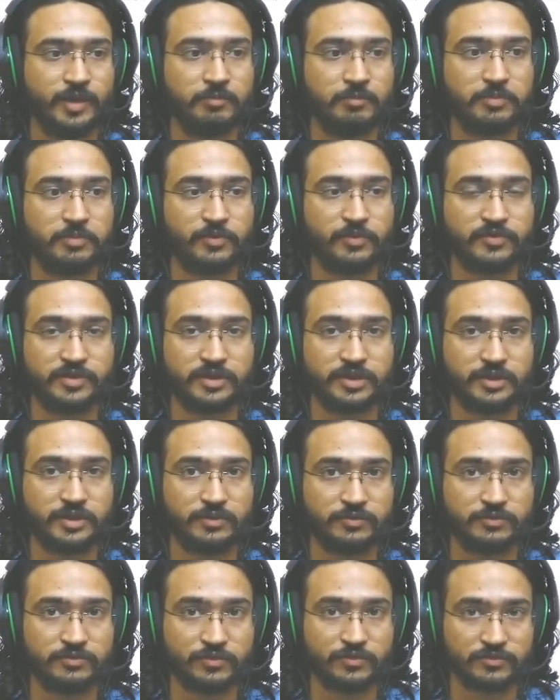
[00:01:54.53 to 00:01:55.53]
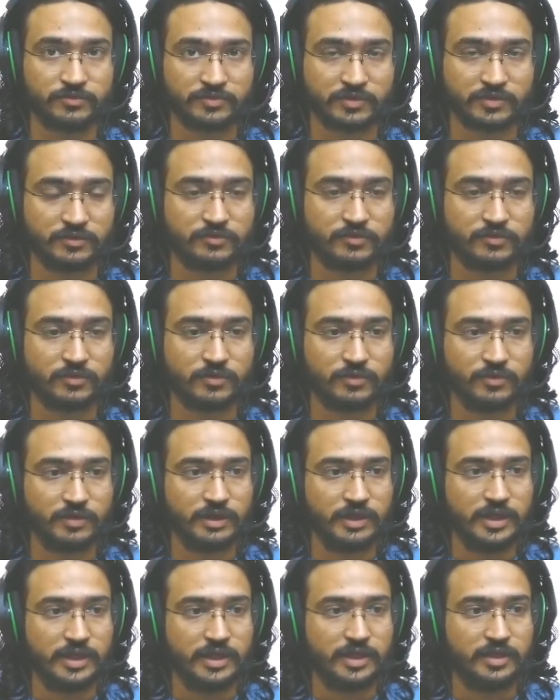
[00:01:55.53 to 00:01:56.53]
pushed into source control.
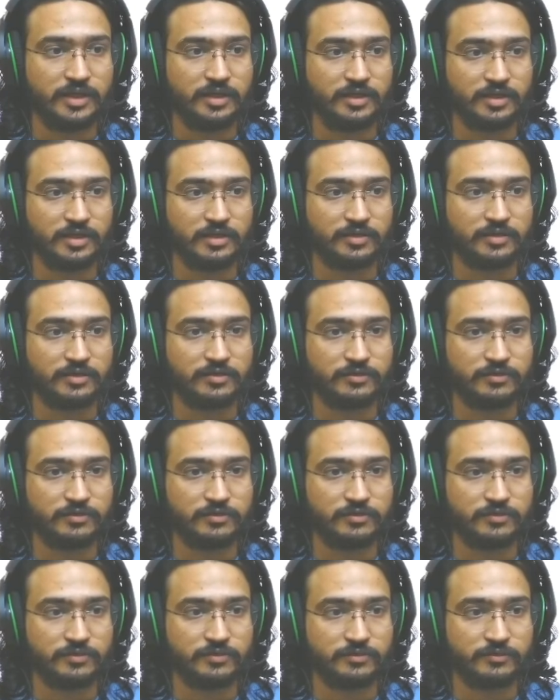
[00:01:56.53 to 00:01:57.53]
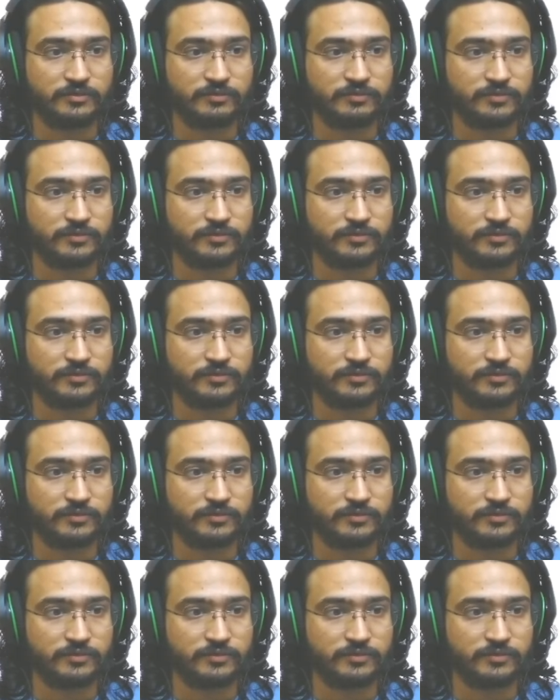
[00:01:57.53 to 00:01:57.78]
To